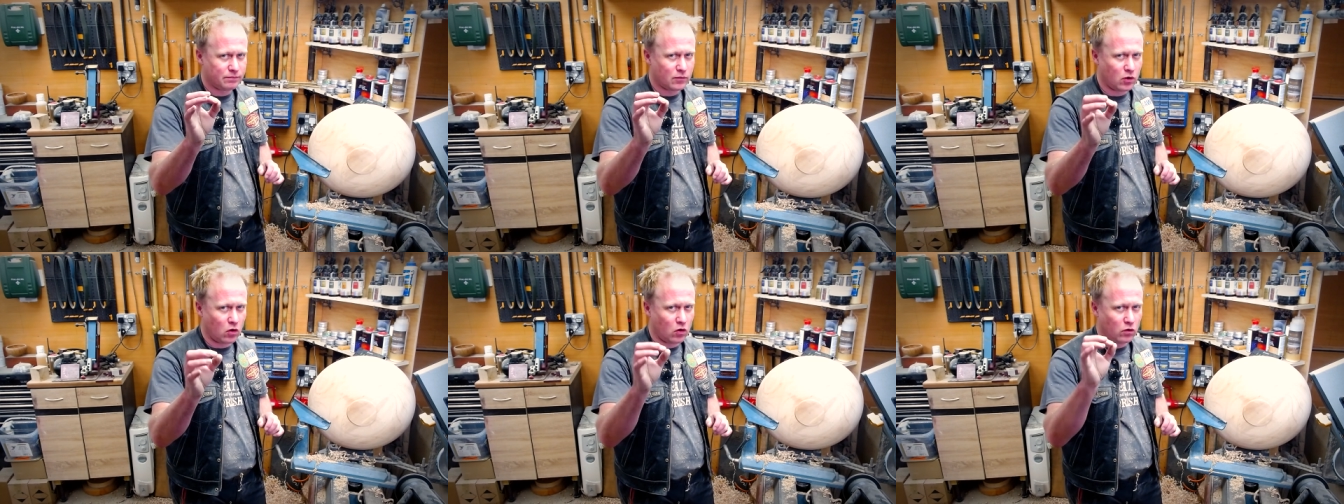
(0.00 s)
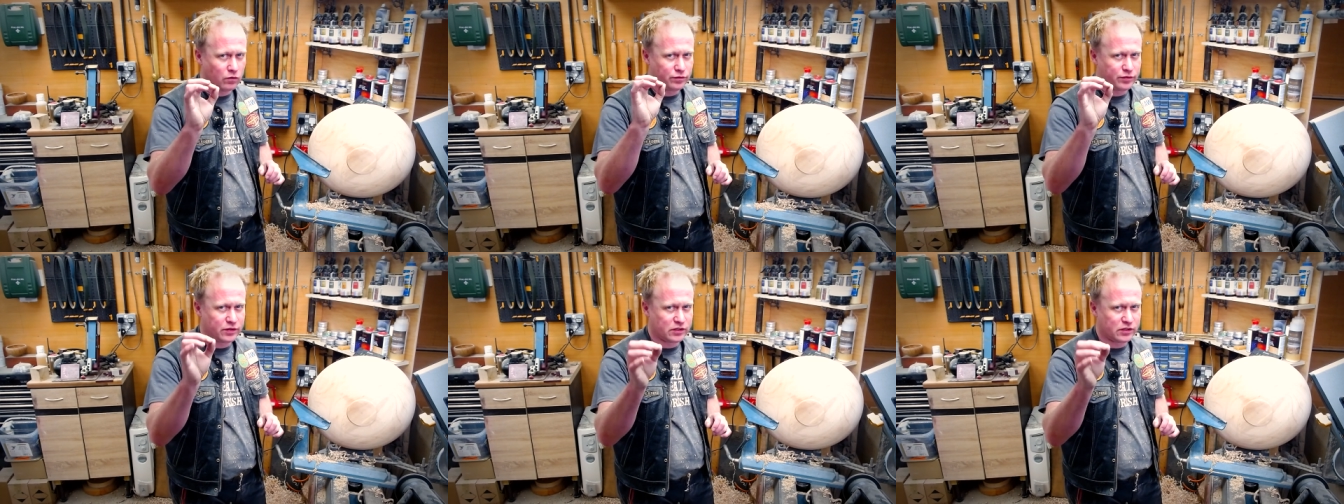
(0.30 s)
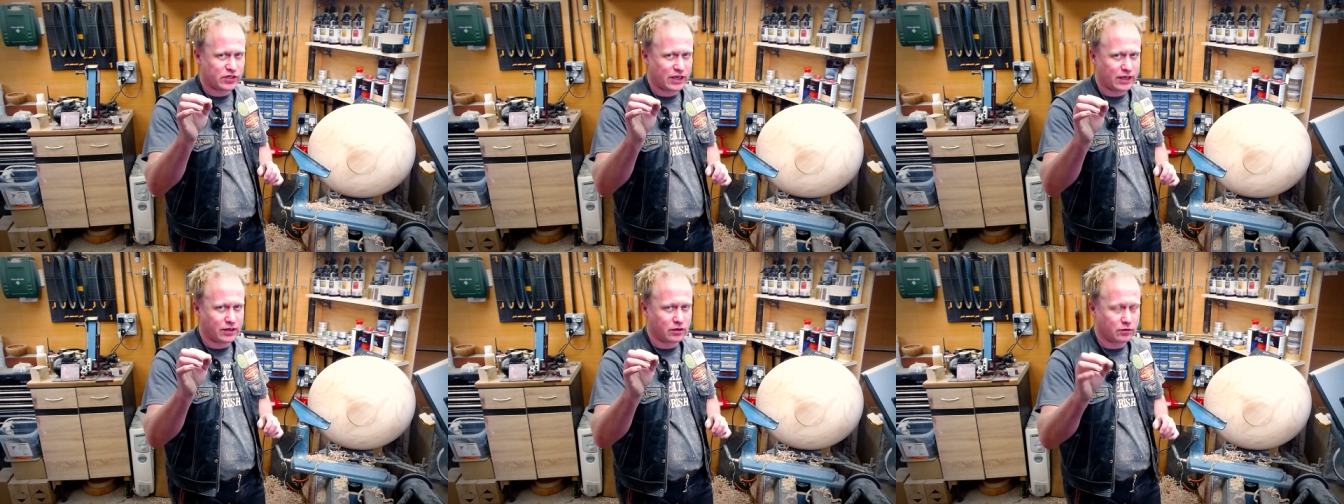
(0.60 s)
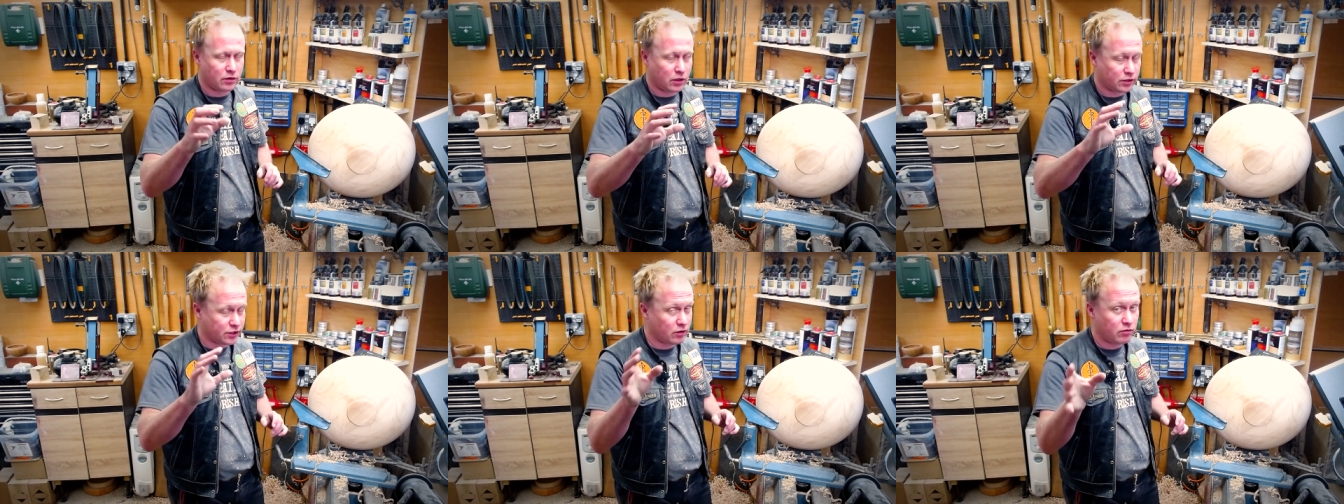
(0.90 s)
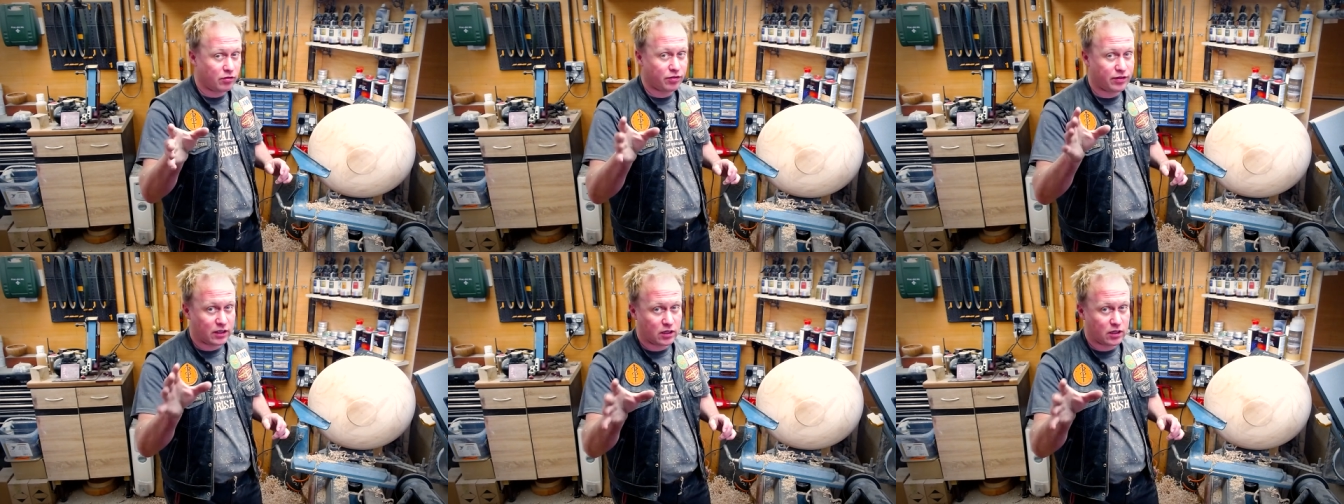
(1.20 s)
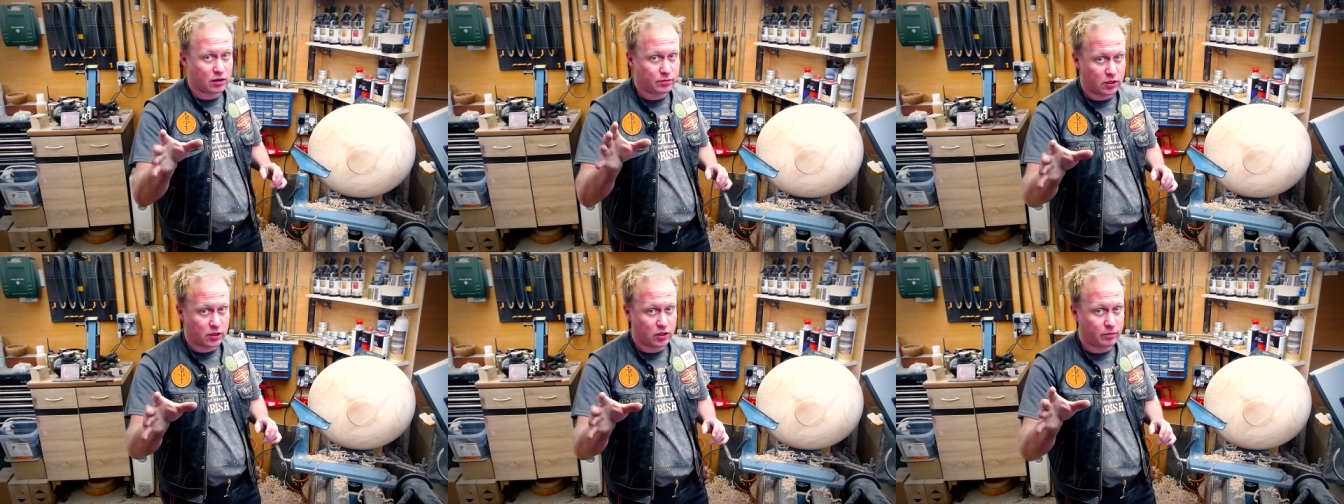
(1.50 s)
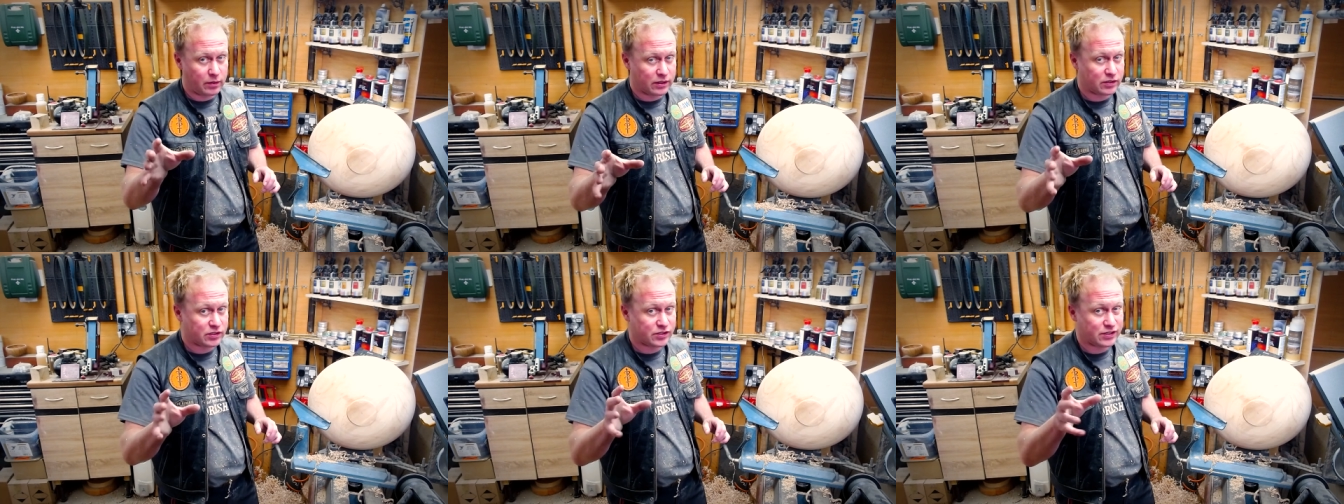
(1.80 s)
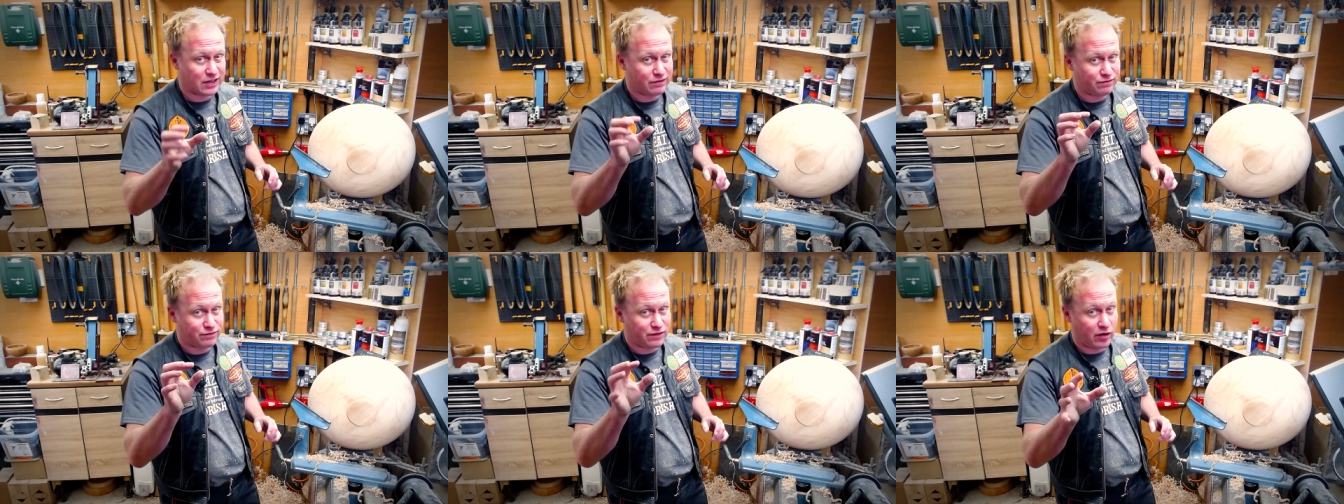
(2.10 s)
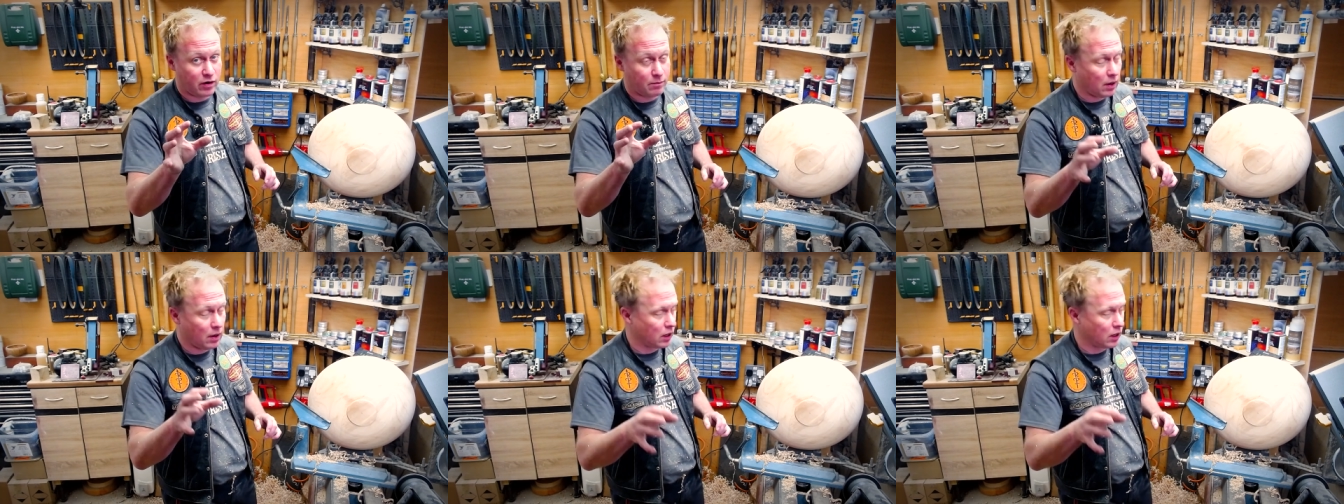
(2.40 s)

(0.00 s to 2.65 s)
of the tenon. I don't think I'm going to be able to save very